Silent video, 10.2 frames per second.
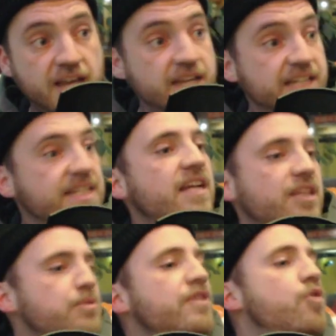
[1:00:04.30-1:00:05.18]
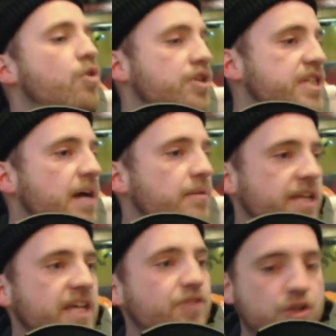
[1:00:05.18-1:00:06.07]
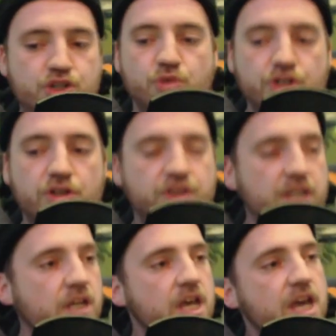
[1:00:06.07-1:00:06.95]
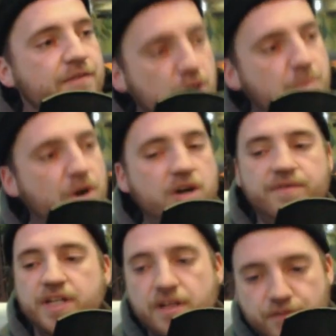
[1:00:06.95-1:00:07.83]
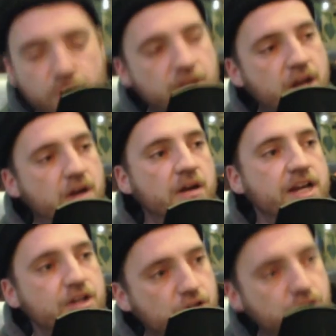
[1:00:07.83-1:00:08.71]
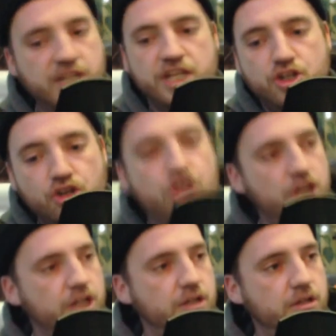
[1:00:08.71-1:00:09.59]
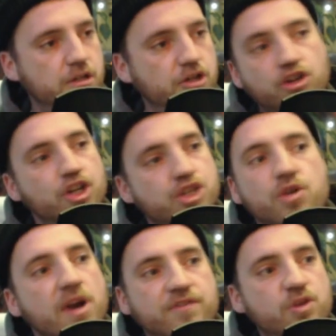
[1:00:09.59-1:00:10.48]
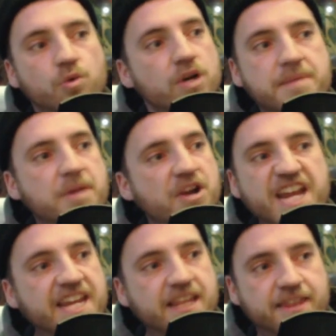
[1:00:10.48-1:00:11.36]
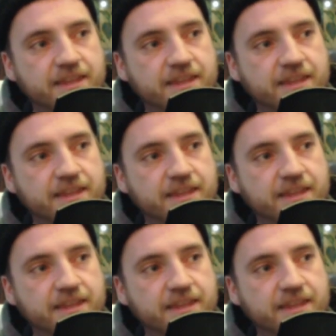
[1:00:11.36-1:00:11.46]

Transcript: Sometimes, yeah, exactly. Of course, yeah. Like if you're doing your thing, if you're a part of it, if you're there and you're like, you're good. You're good. You don't have to worry about anything.